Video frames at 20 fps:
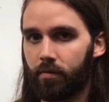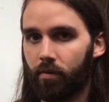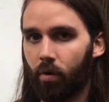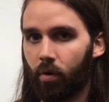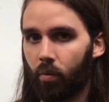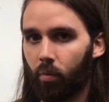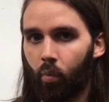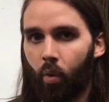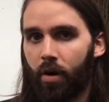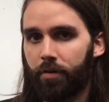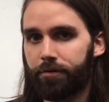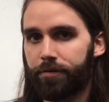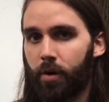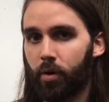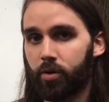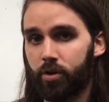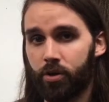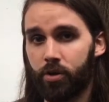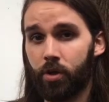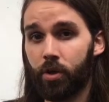What
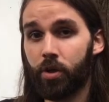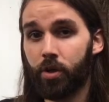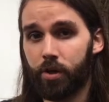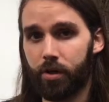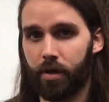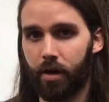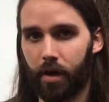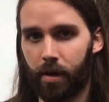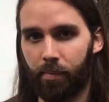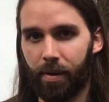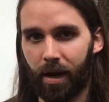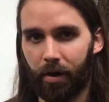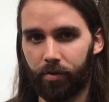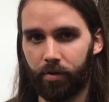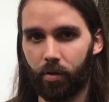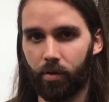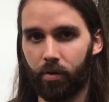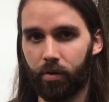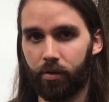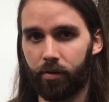felt good about
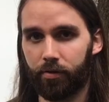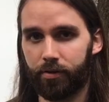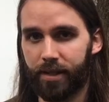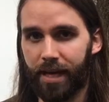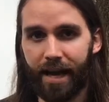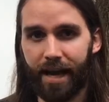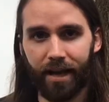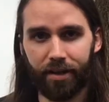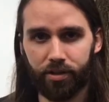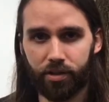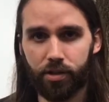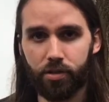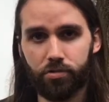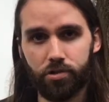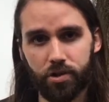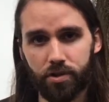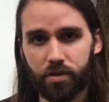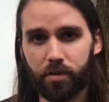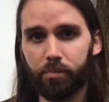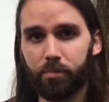the task you
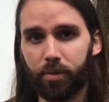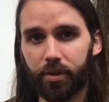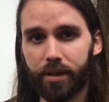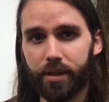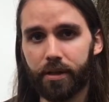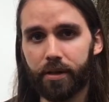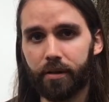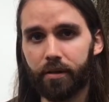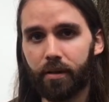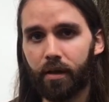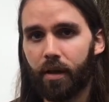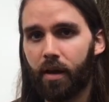just completed?